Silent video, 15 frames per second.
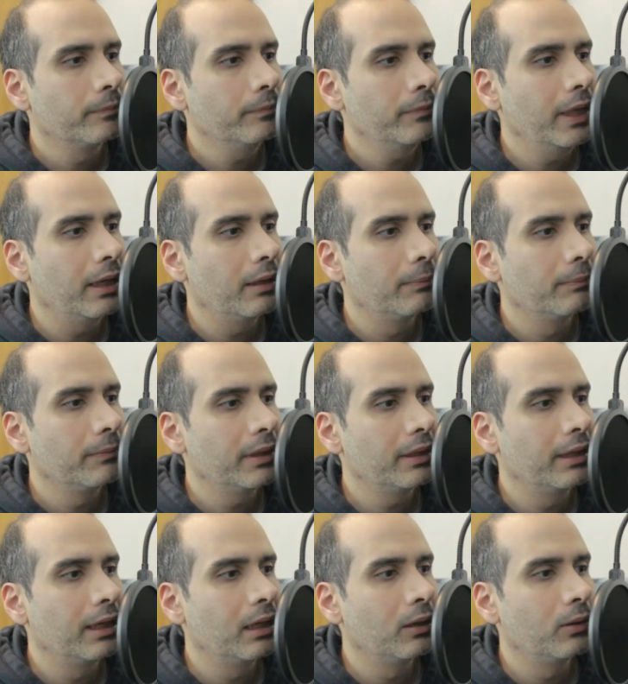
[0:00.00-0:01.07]
Yeah, and
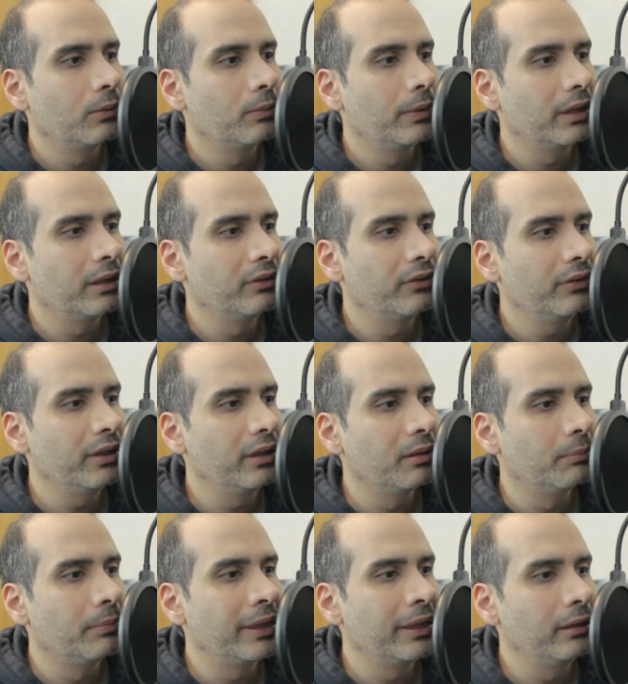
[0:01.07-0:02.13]
now we can see the
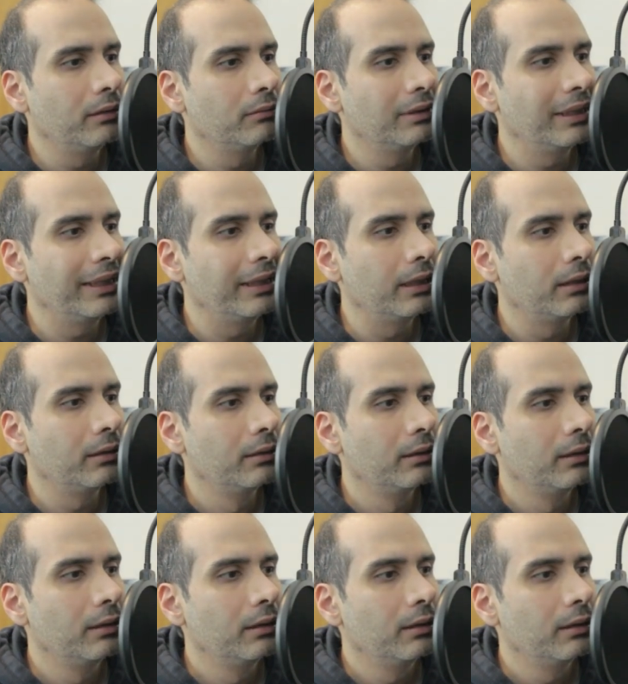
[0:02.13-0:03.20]
byte data.
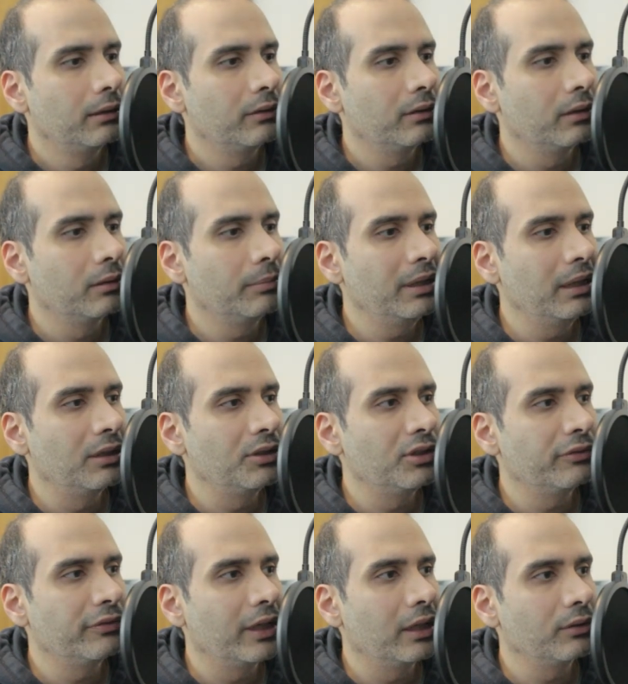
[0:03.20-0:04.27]
It's a
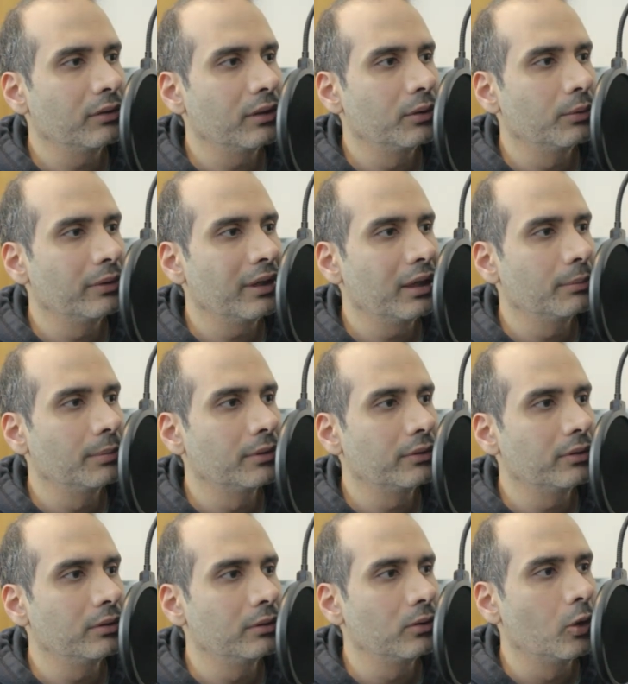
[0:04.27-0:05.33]
PNG file, so I was able
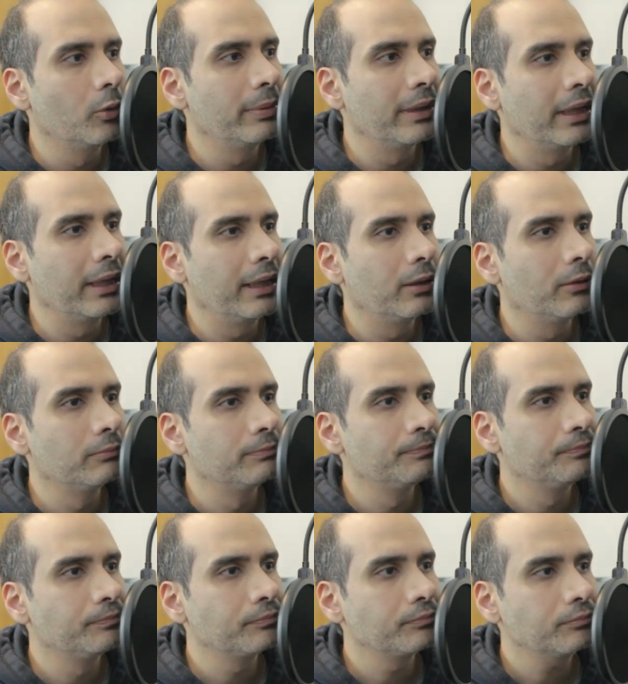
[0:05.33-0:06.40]
to open it now.
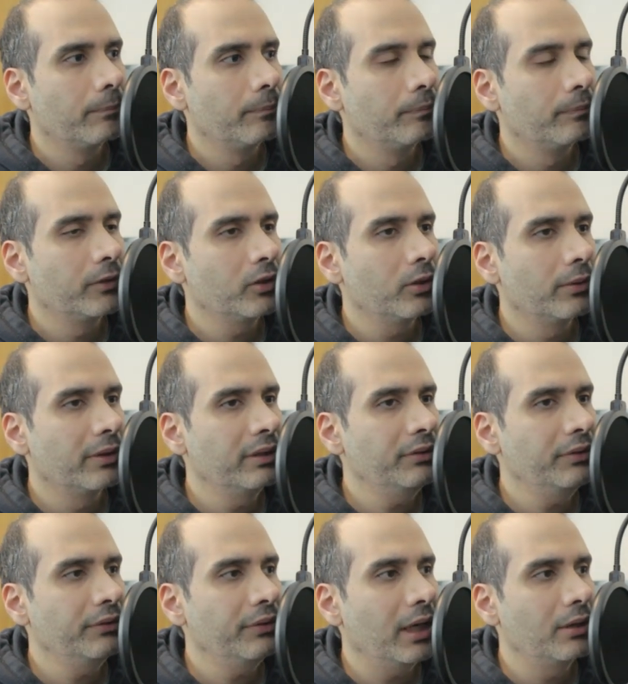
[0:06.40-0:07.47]
So this
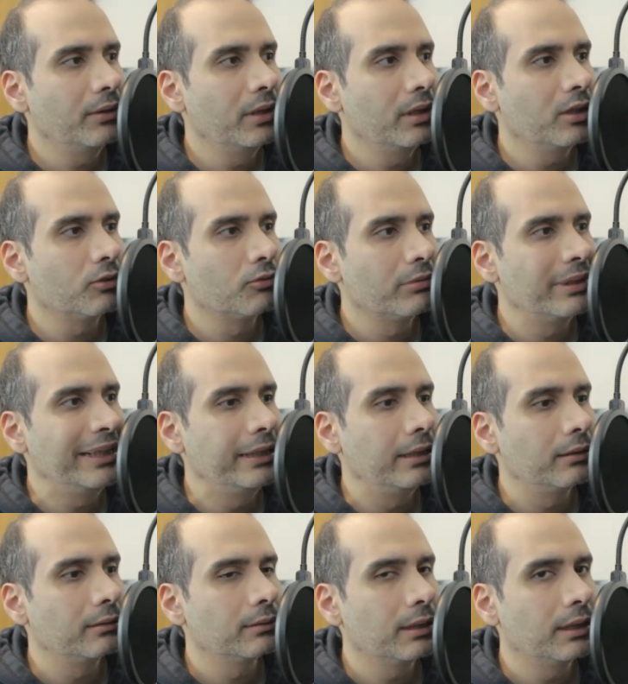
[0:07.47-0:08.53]
is how you can read
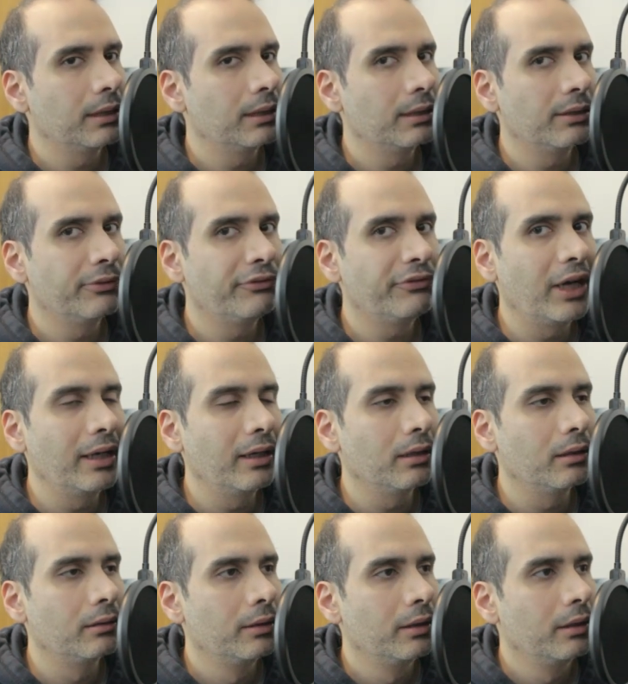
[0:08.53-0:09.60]
a
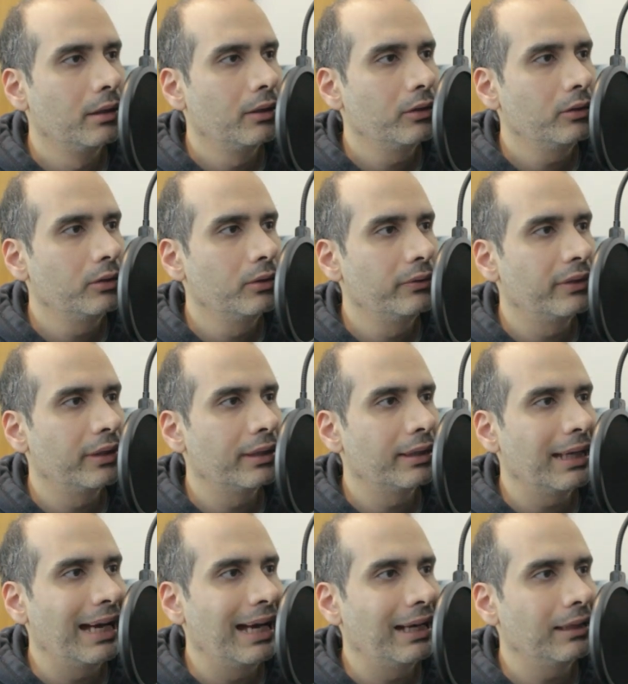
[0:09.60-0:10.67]
file using
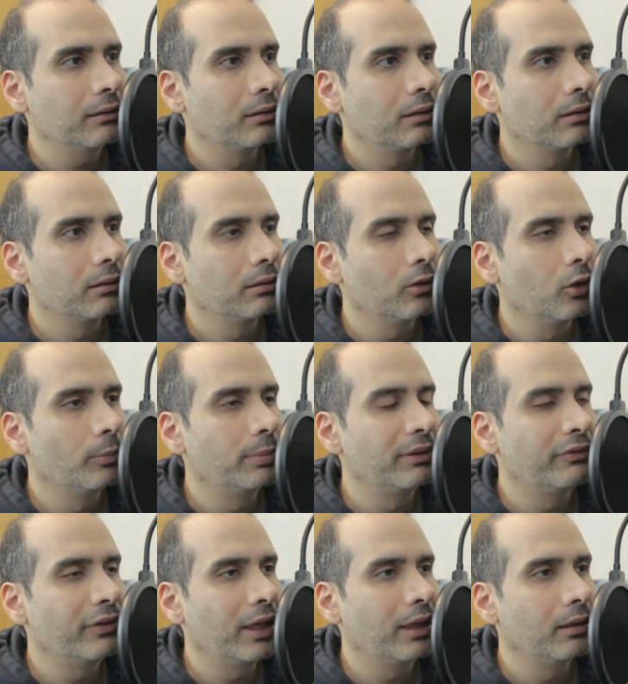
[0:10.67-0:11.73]

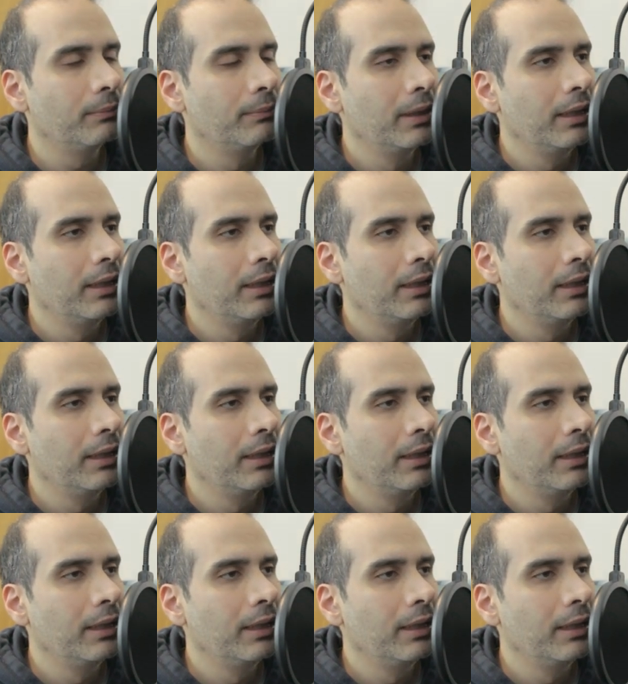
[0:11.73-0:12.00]
askopenfile.